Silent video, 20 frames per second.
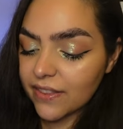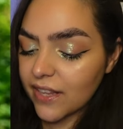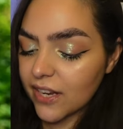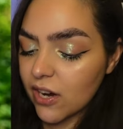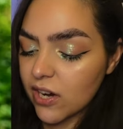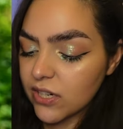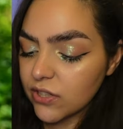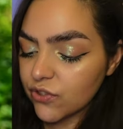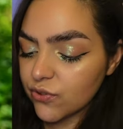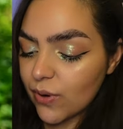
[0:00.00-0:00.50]
They
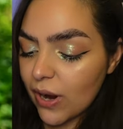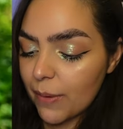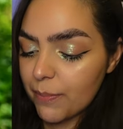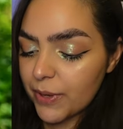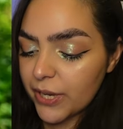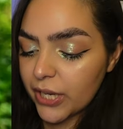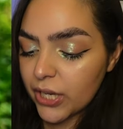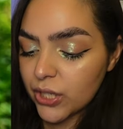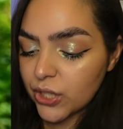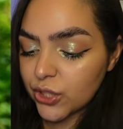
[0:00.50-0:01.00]
are
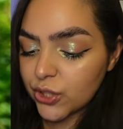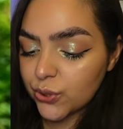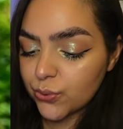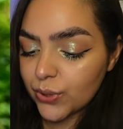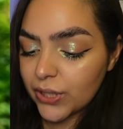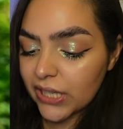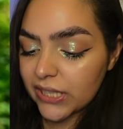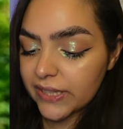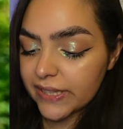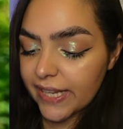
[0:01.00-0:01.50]
dropping a new
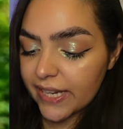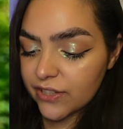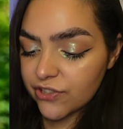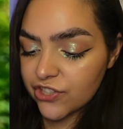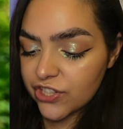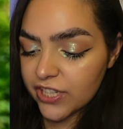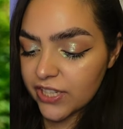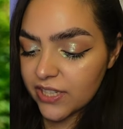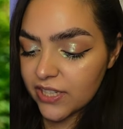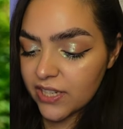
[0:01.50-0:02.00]

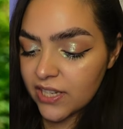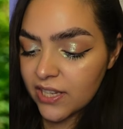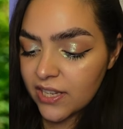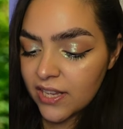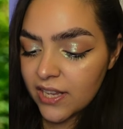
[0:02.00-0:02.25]
collection